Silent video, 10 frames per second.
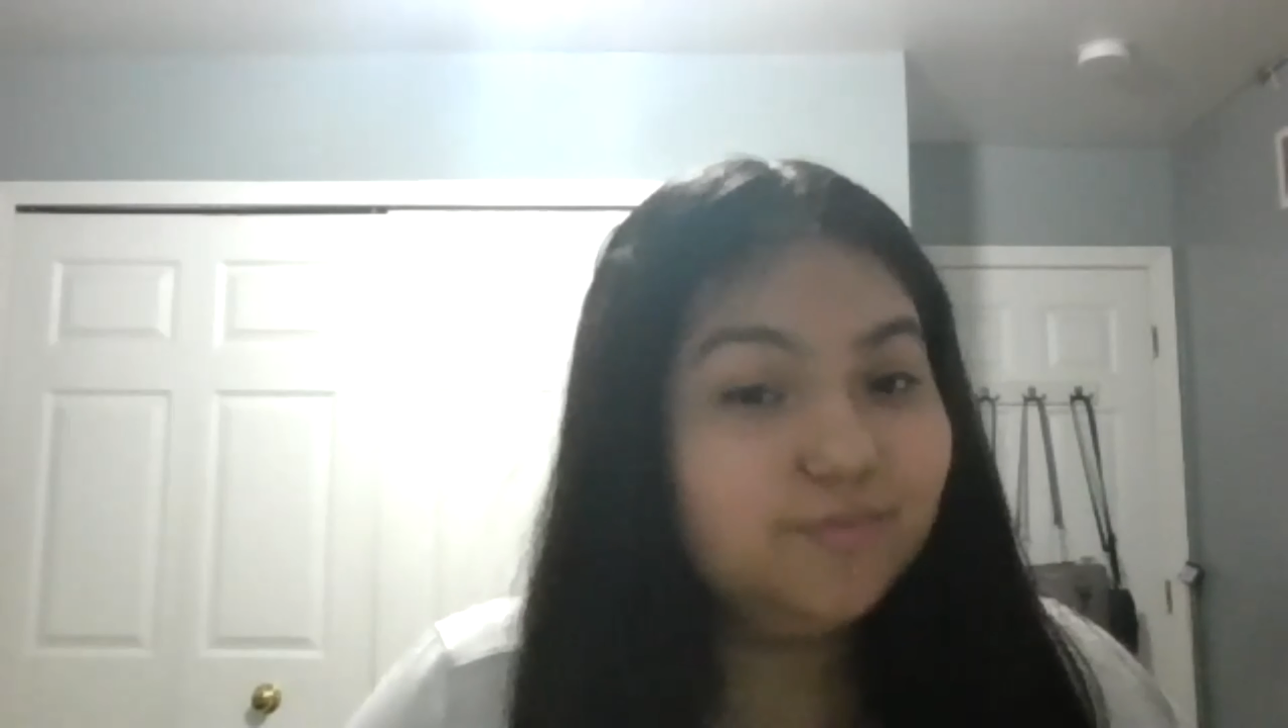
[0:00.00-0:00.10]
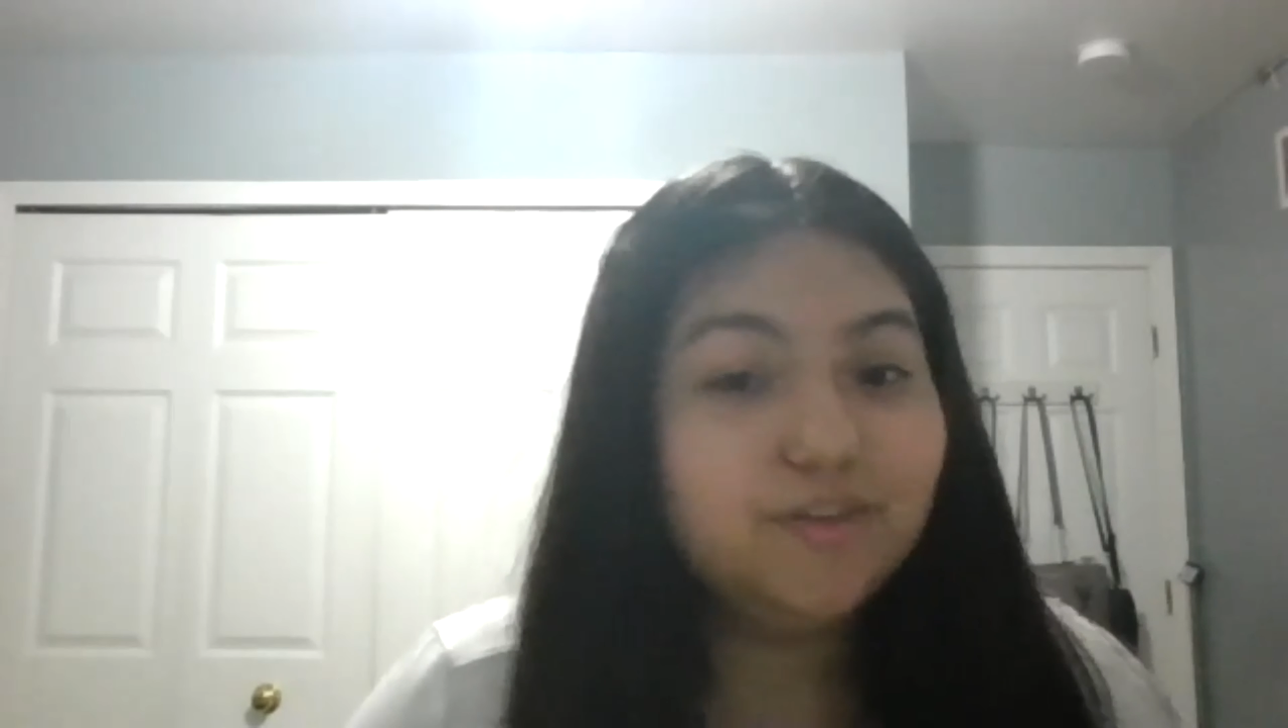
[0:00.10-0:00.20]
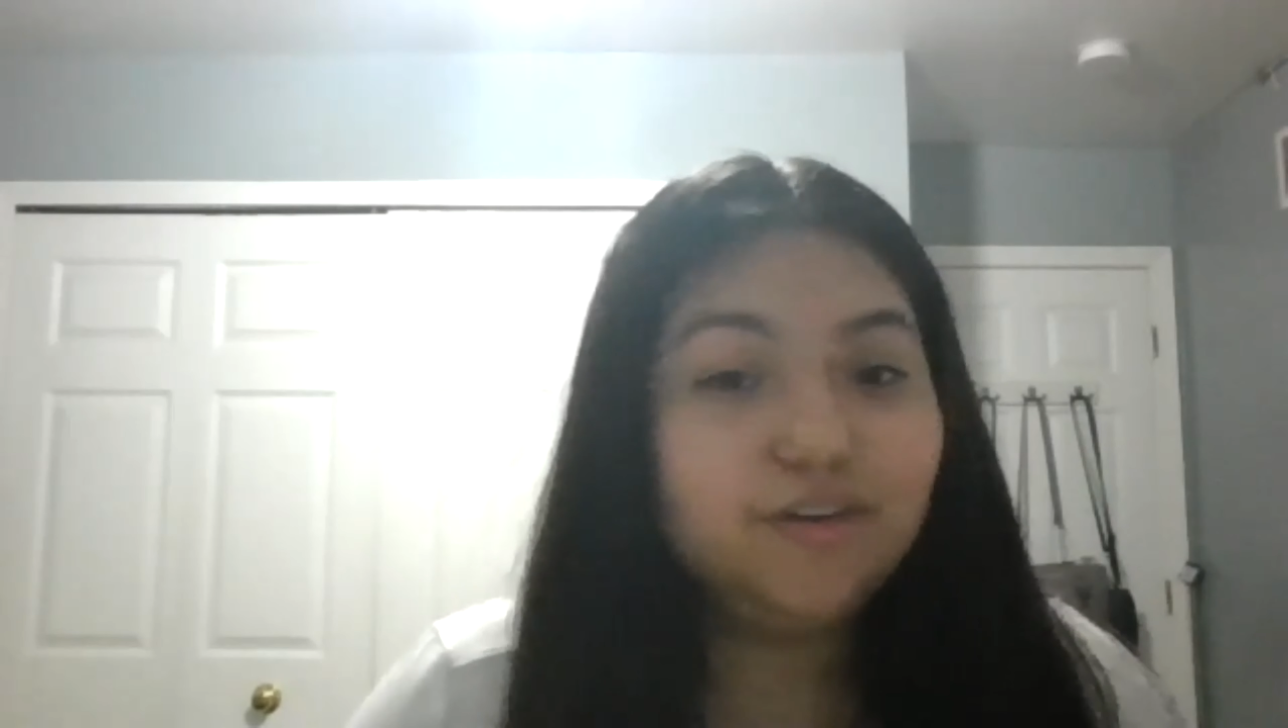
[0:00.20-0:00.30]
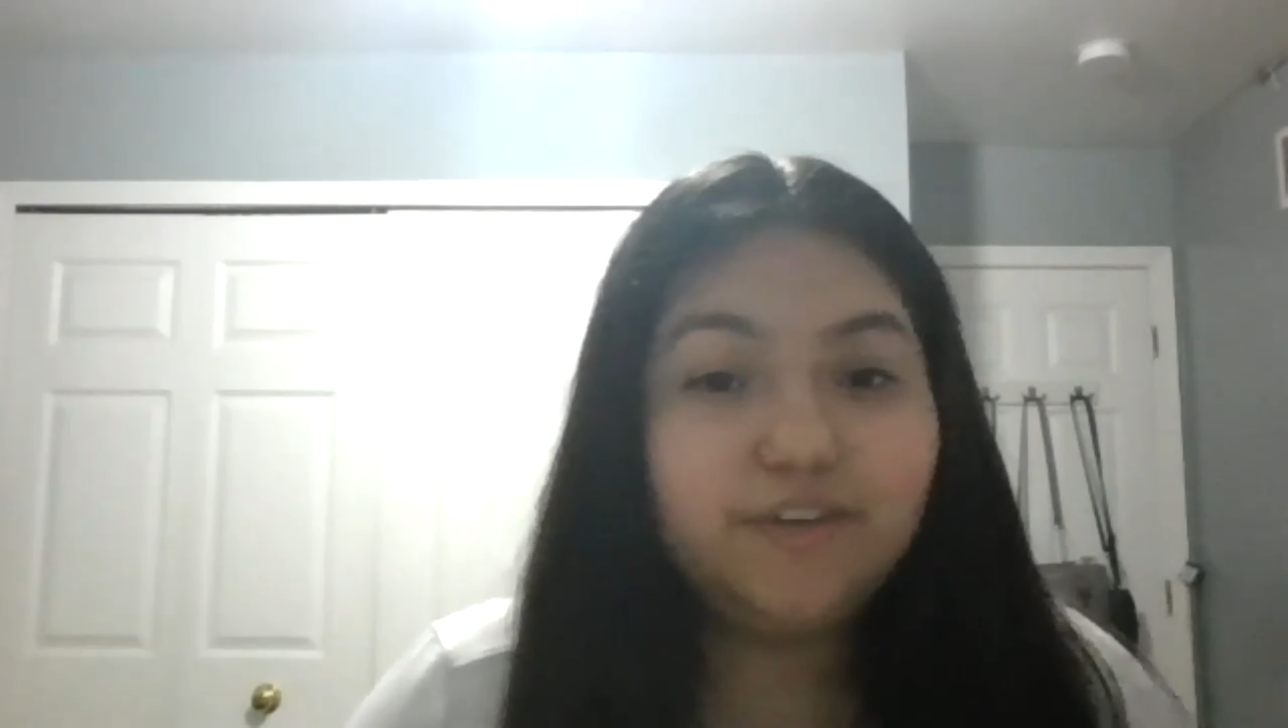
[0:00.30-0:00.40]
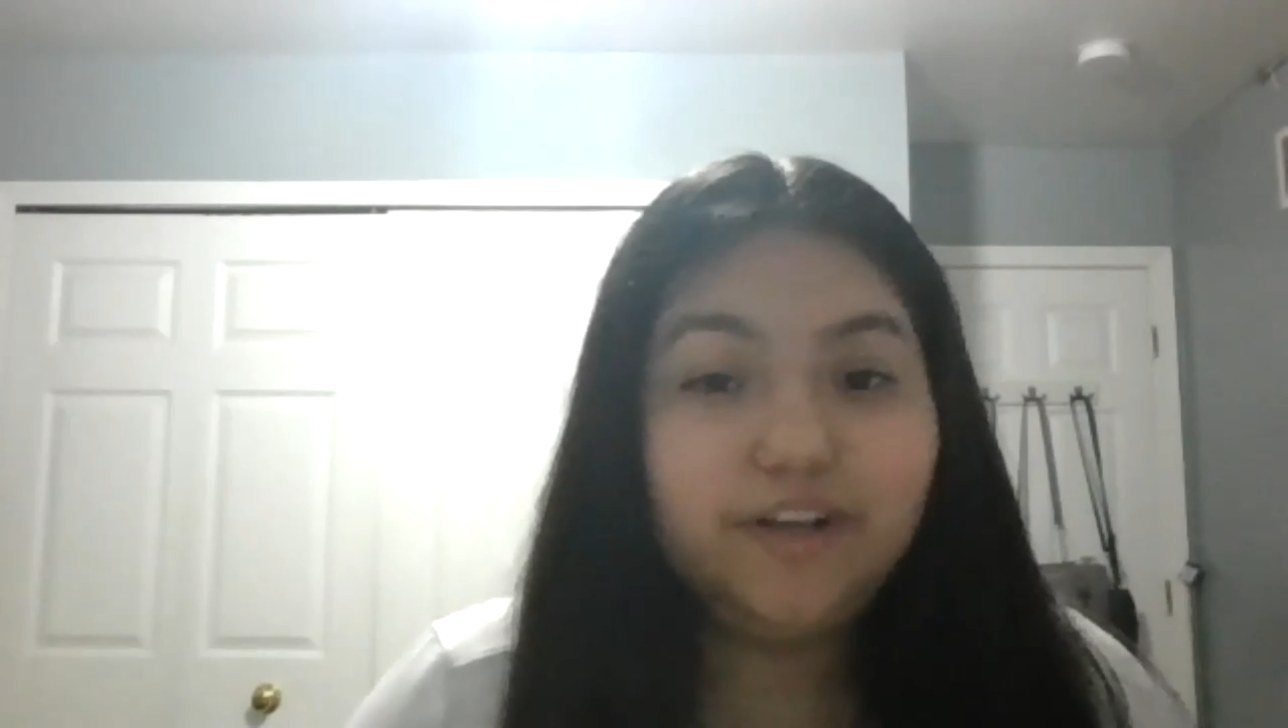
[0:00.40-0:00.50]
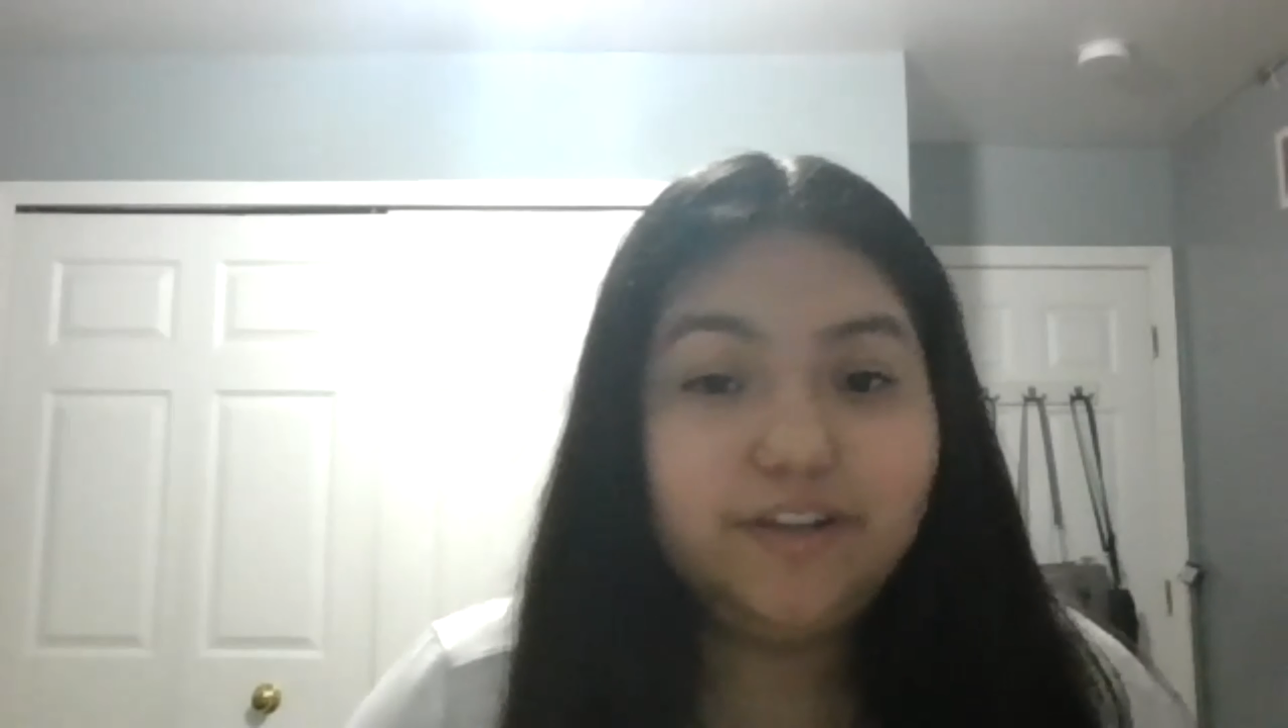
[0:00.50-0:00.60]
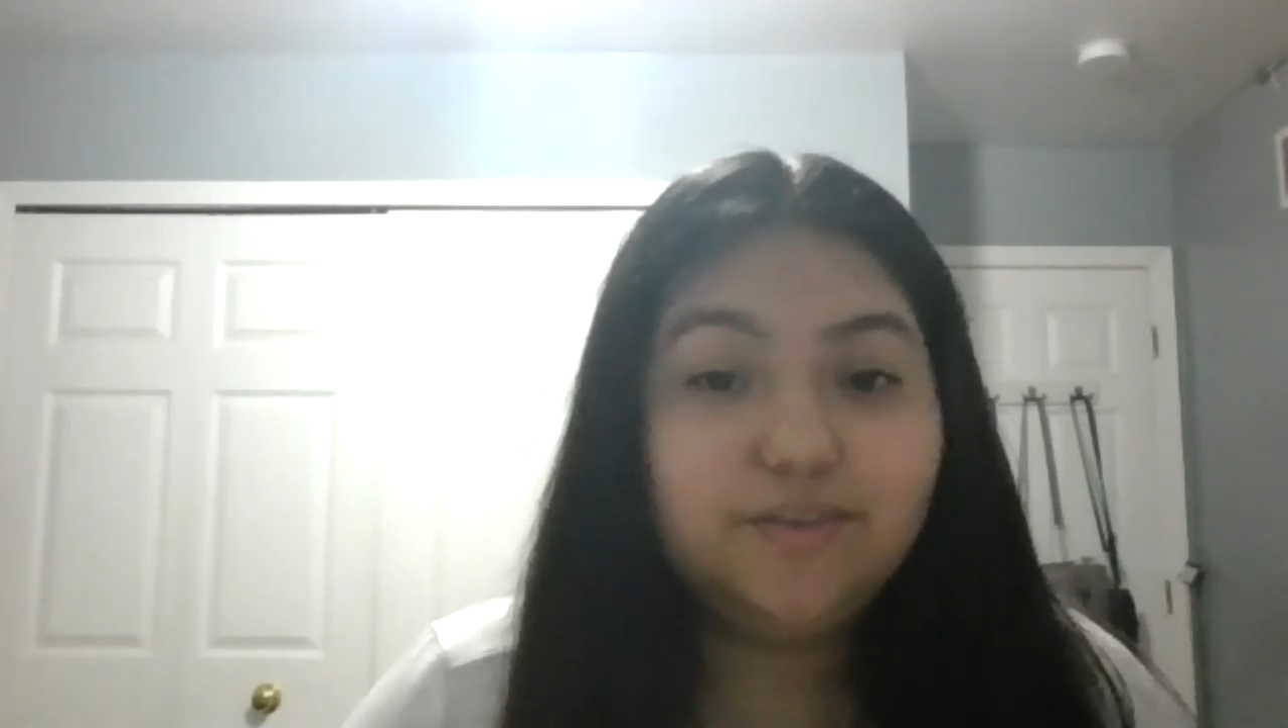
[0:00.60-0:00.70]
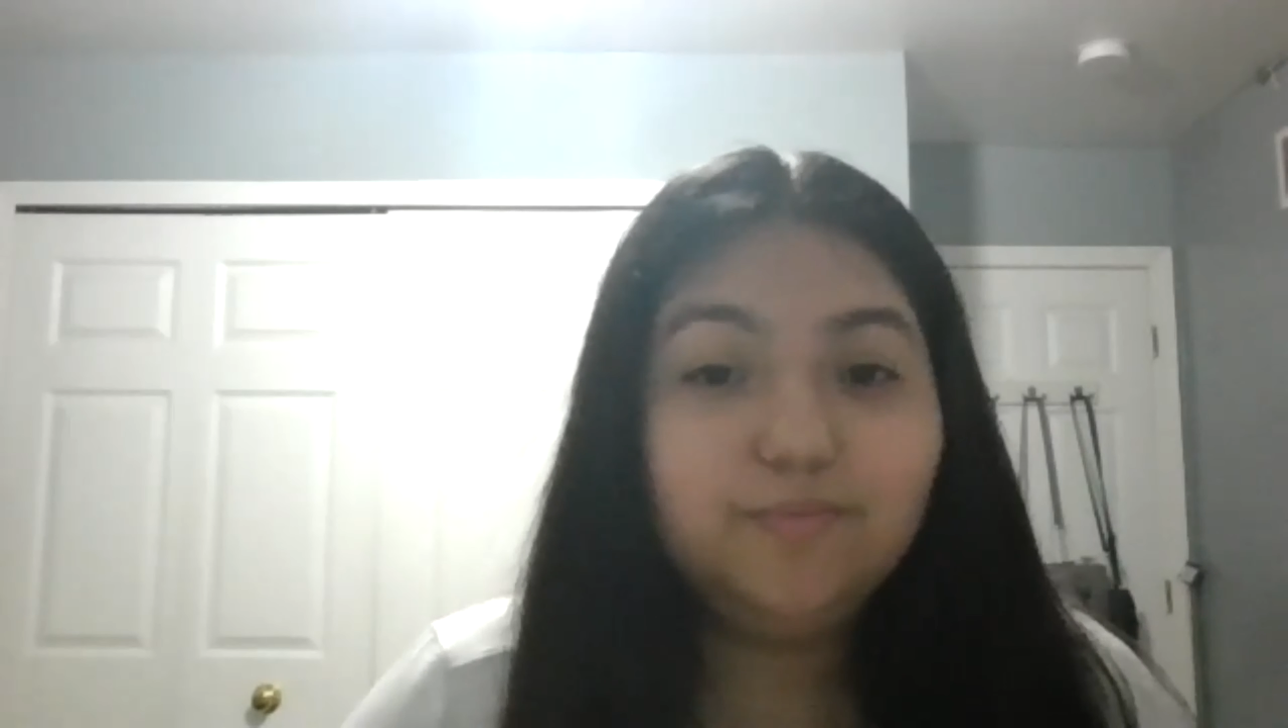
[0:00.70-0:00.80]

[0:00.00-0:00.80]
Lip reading: of a healthy